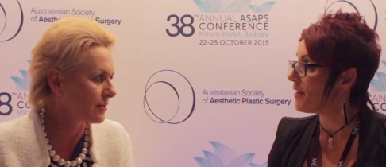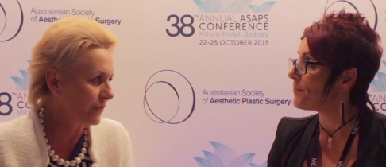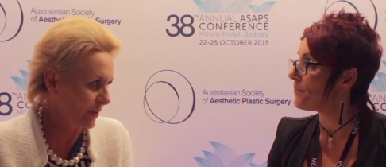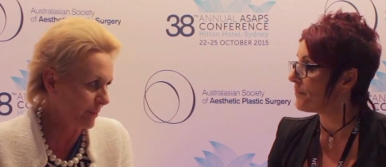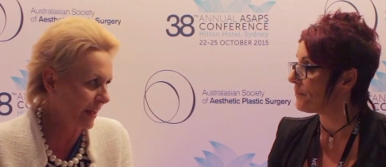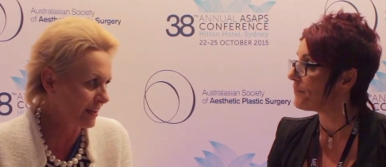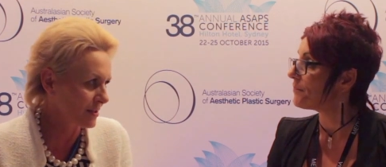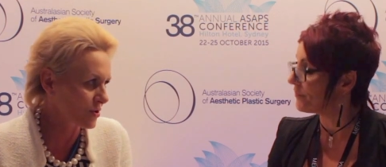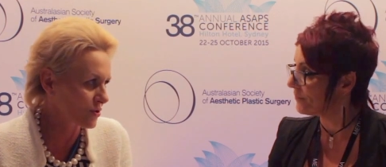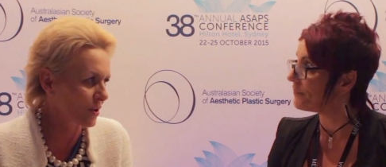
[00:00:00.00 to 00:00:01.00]
Speaker 1: females
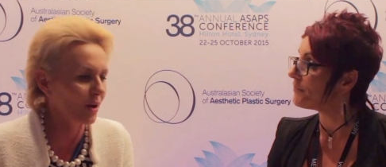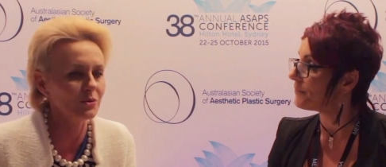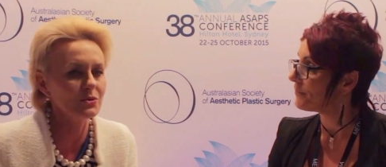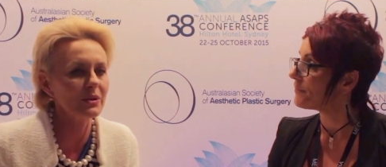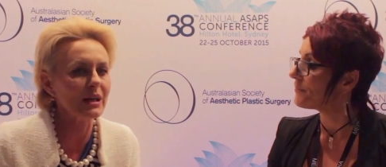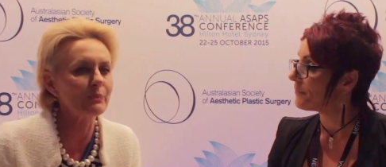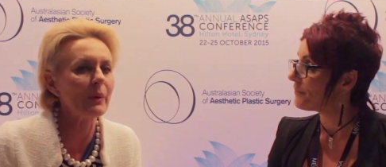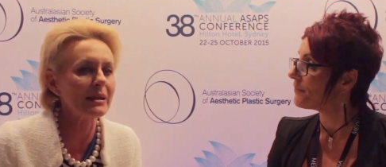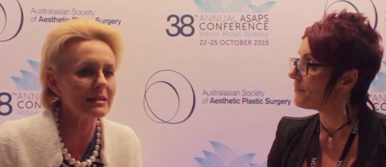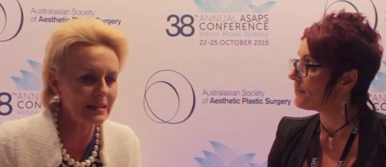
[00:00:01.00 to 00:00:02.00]
to go to that
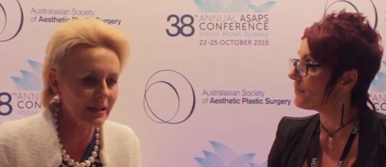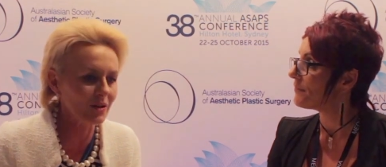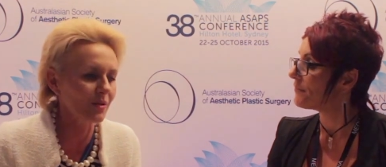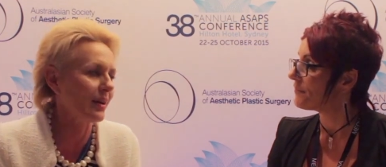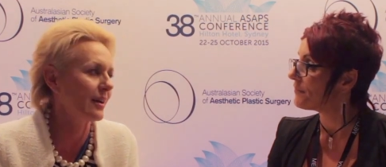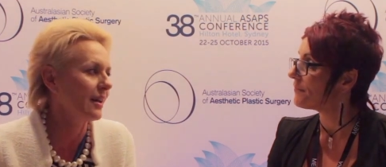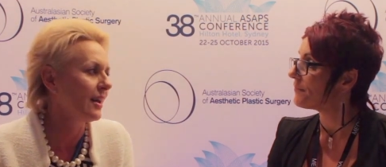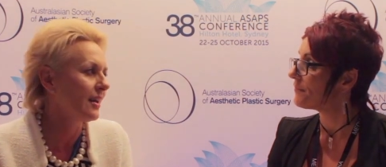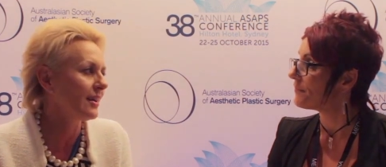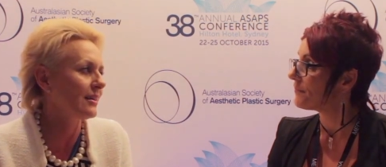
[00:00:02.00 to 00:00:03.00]
particular
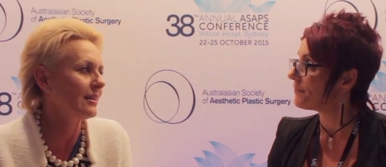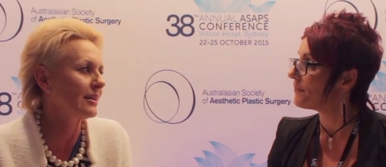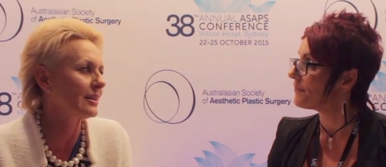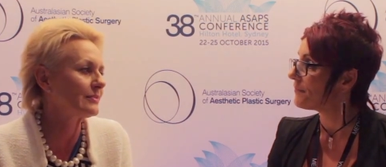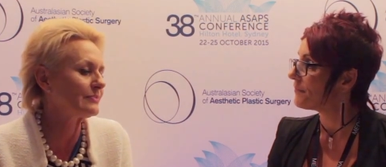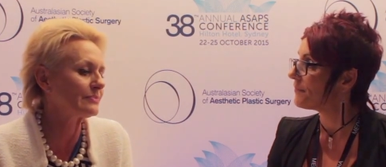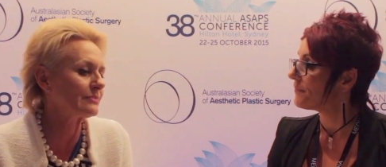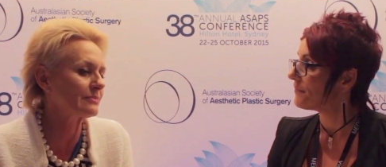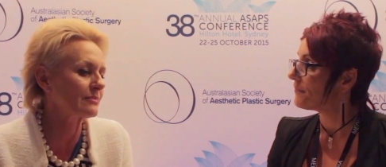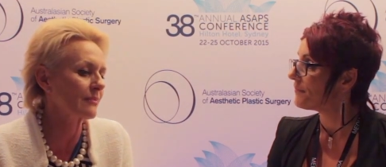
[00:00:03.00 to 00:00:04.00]

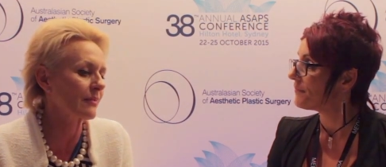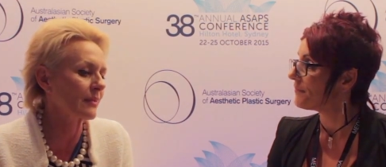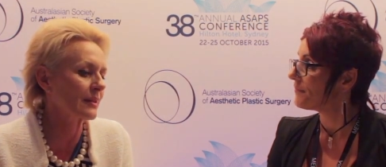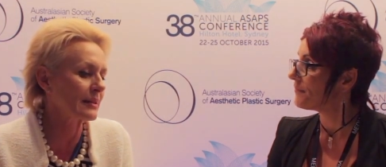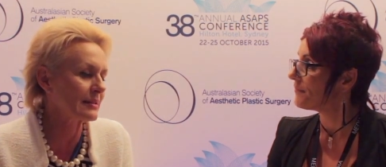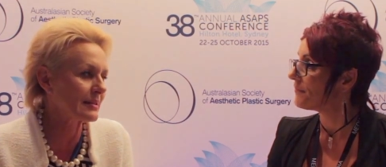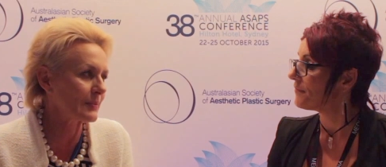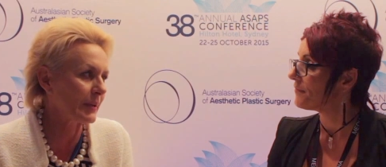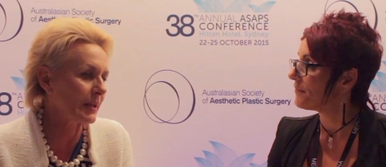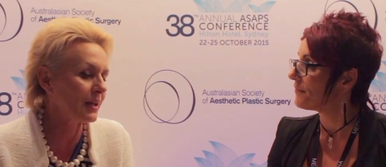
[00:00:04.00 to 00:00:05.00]
um,
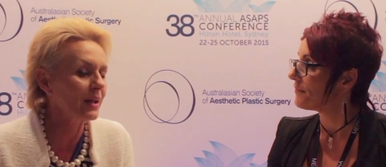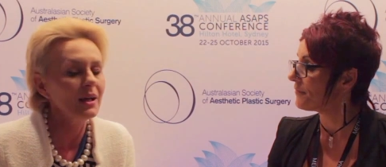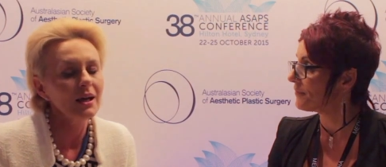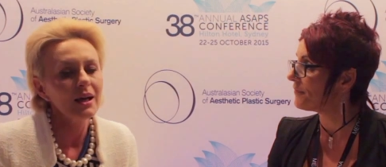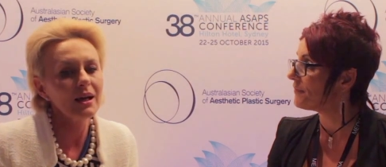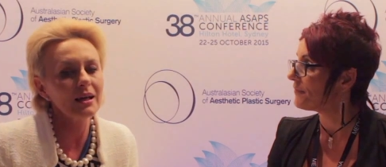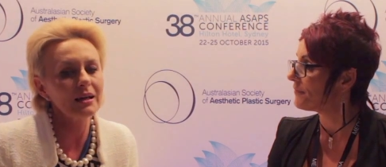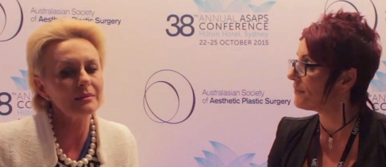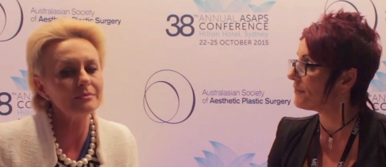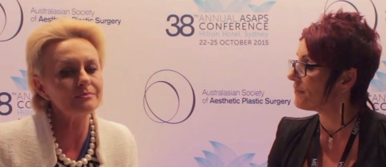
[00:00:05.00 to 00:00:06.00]
discipline. Mm-hmm.
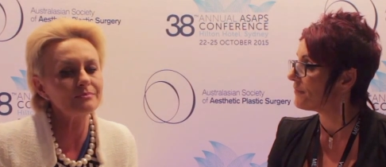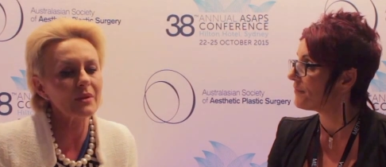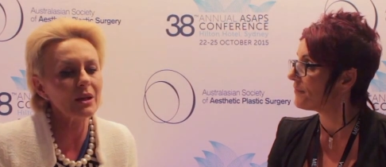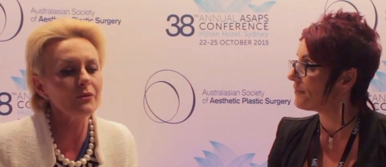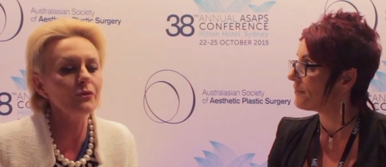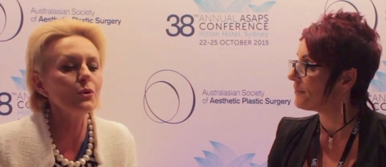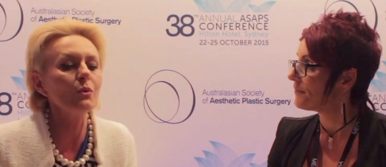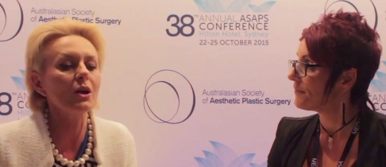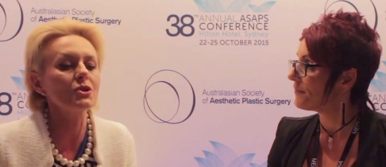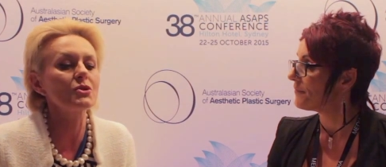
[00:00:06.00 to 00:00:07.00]
Um, if you
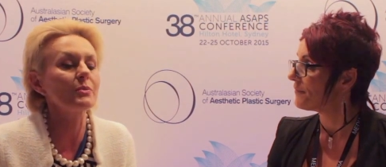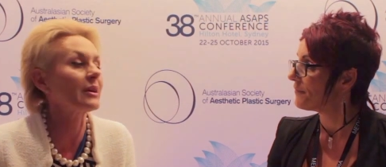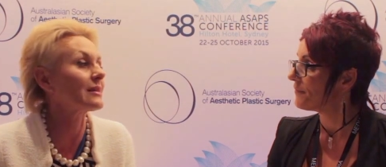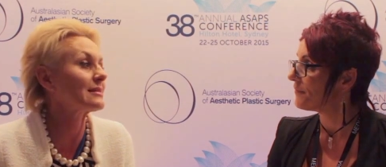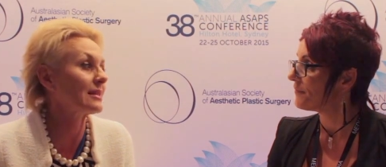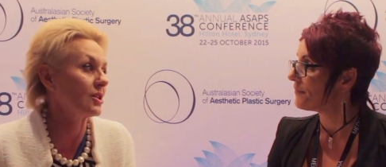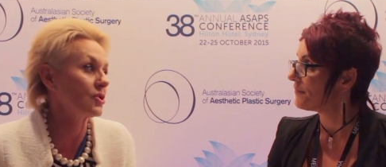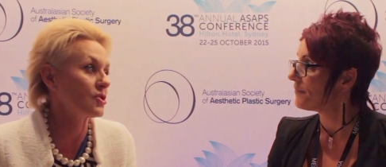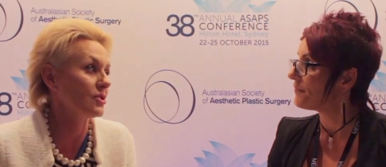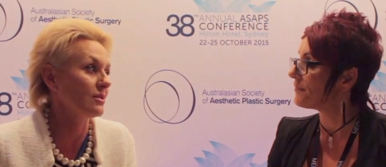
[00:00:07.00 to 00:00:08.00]
want to be a
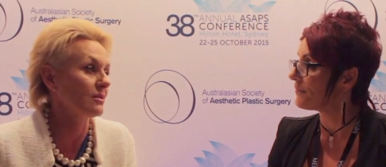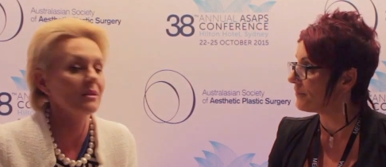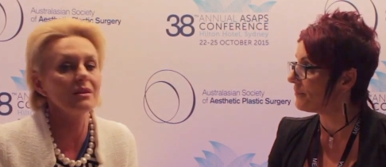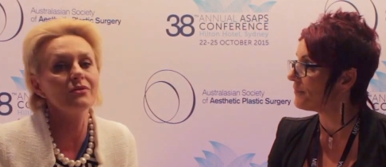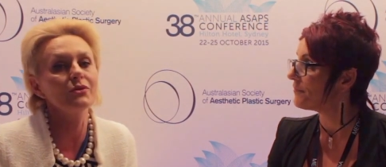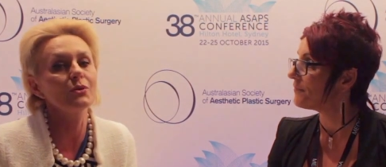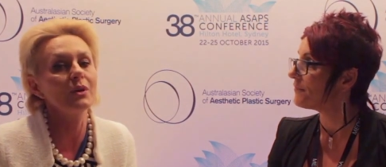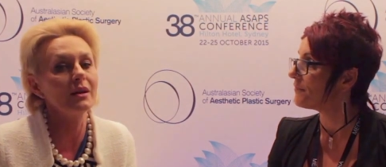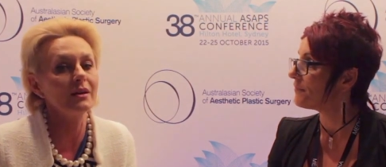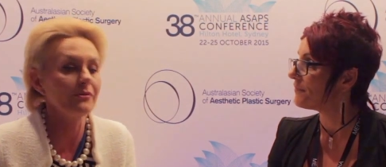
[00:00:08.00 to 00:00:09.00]
surgeon, mm-hmm. if you are
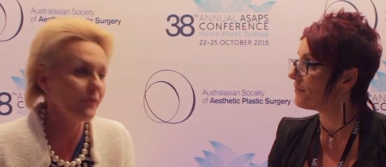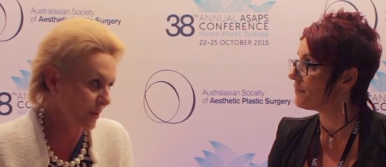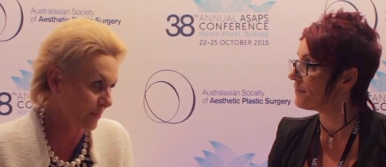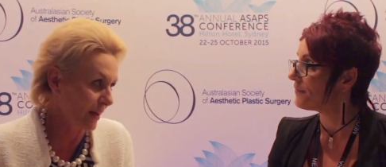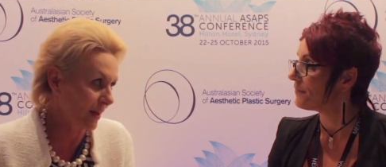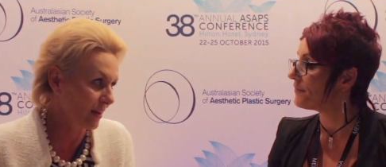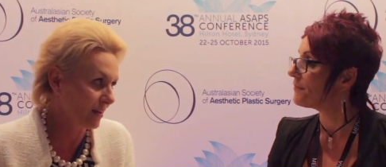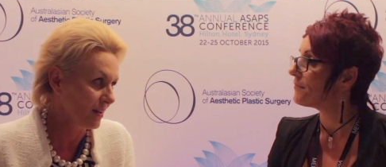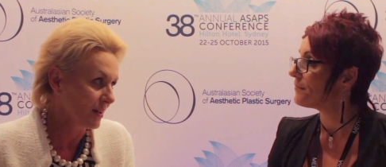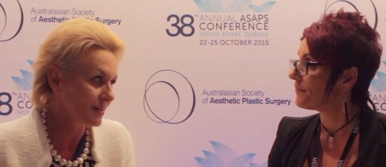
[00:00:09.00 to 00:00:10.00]
a female,
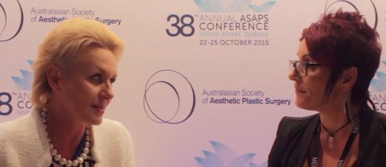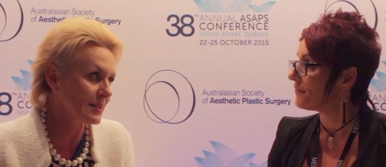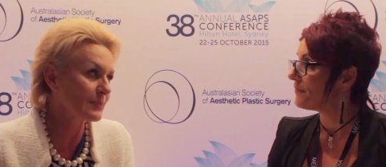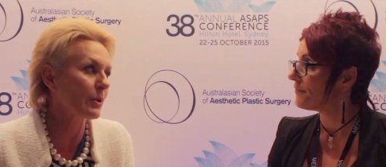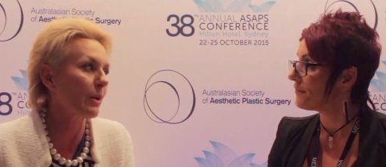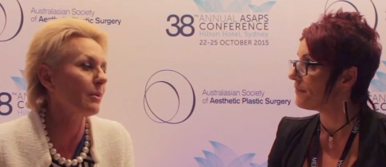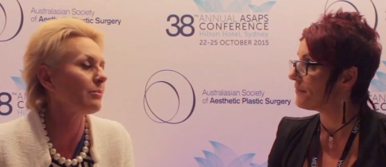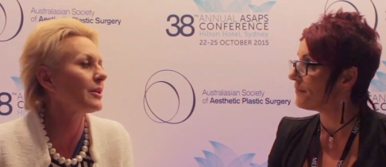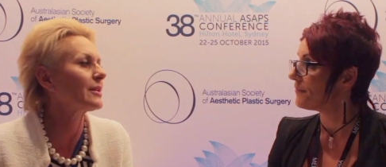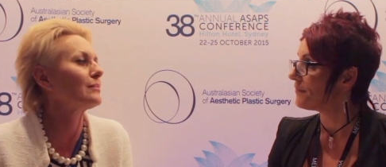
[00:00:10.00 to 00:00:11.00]
this is probably
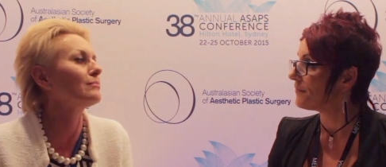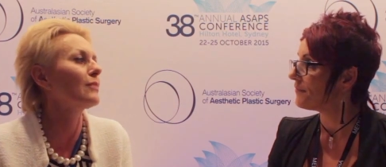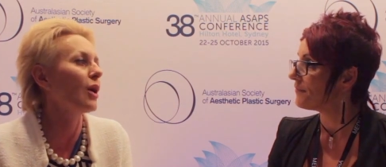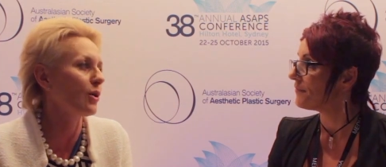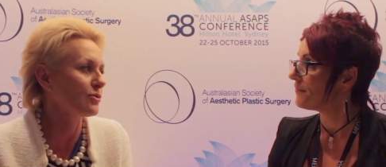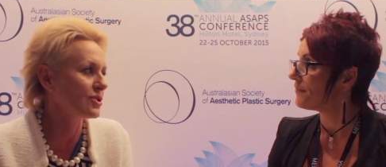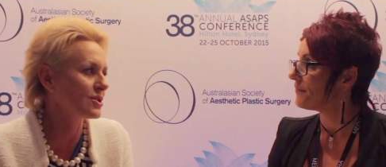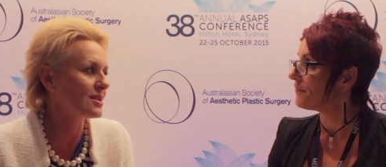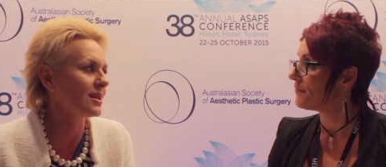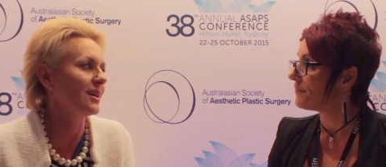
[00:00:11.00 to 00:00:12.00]
the most
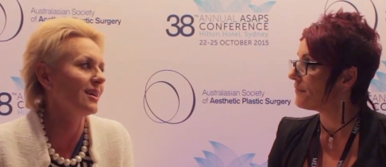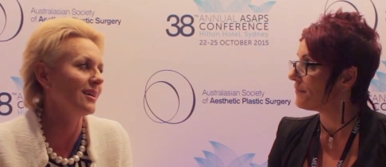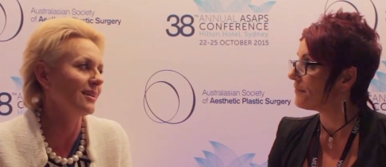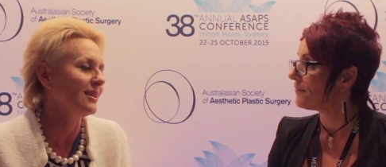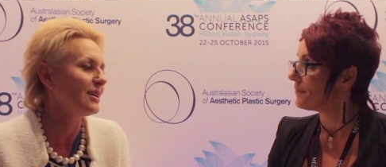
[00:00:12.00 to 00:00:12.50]
uh,